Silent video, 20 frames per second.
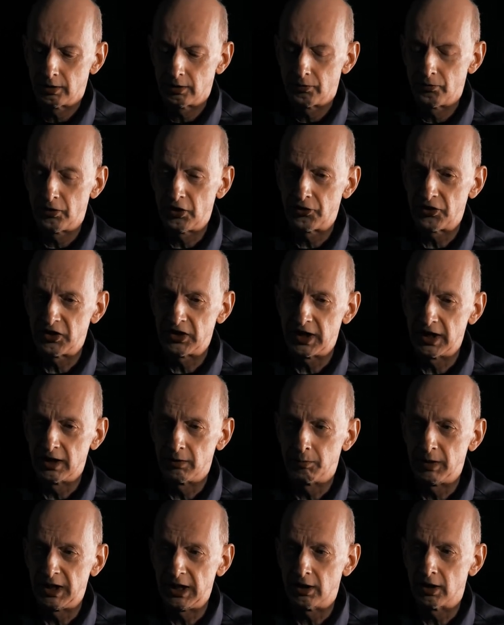
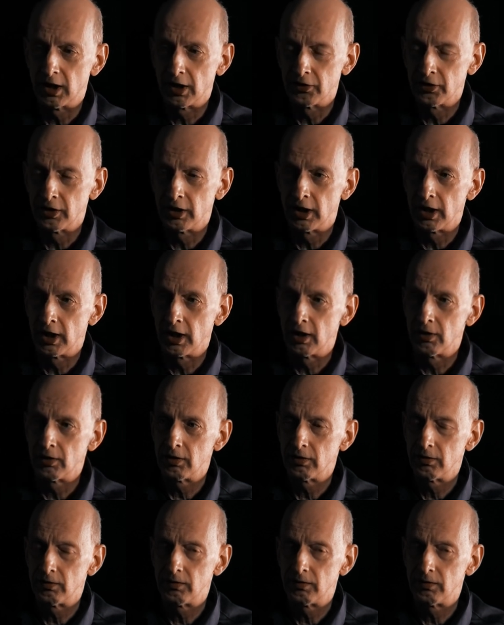visiting me and